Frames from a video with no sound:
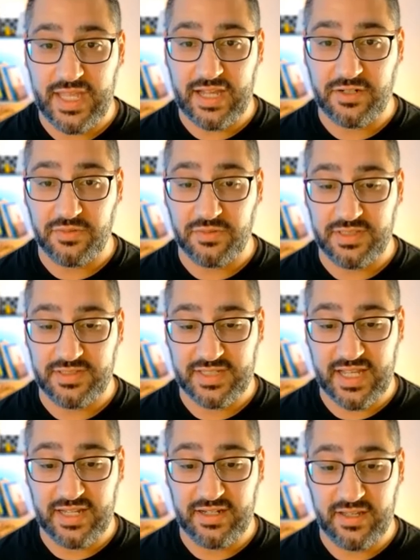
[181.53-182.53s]
actual
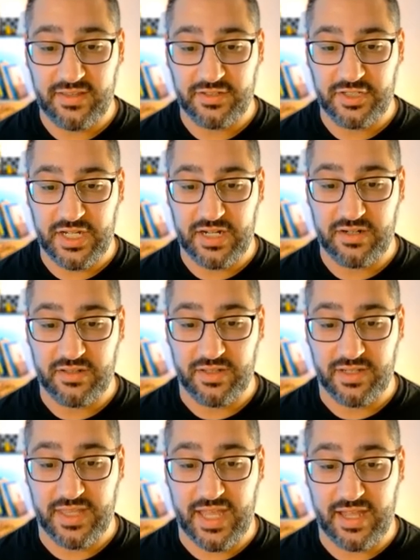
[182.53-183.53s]
design of the chair.
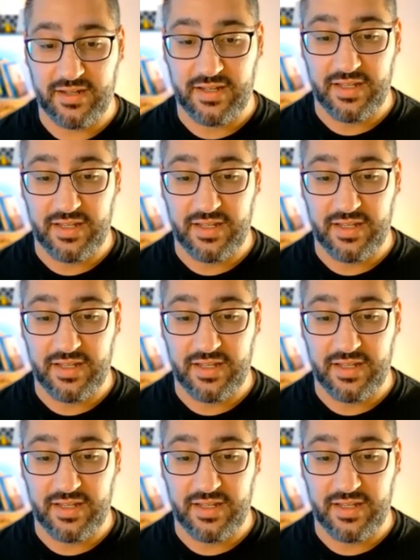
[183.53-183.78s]
Look at that.